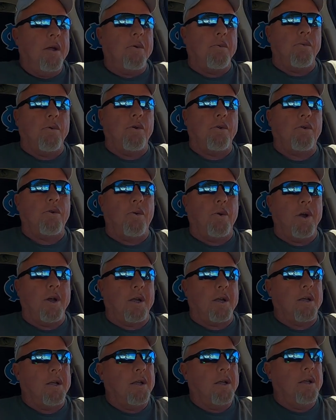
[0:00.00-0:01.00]
real
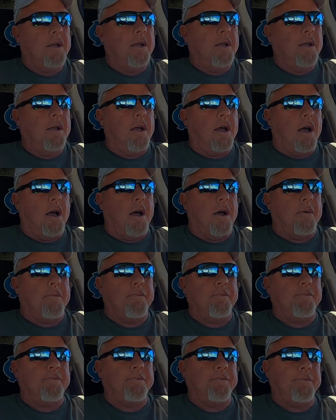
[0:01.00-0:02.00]
quick.
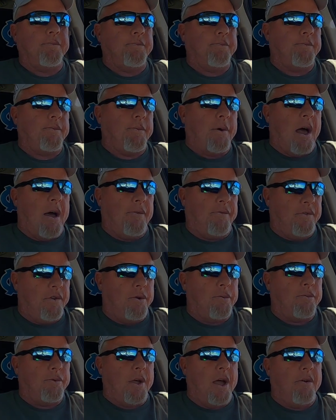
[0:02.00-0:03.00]
I
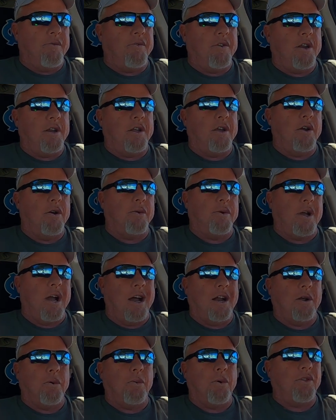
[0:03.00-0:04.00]
filmed that video
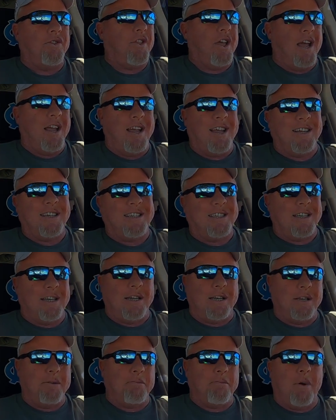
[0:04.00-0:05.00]
kind of with that
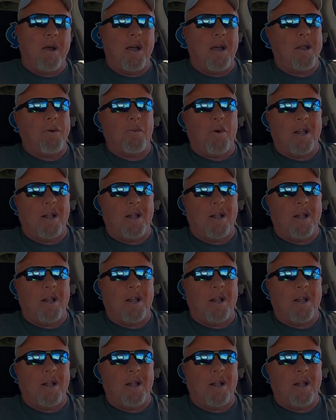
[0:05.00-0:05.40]
intent in mind.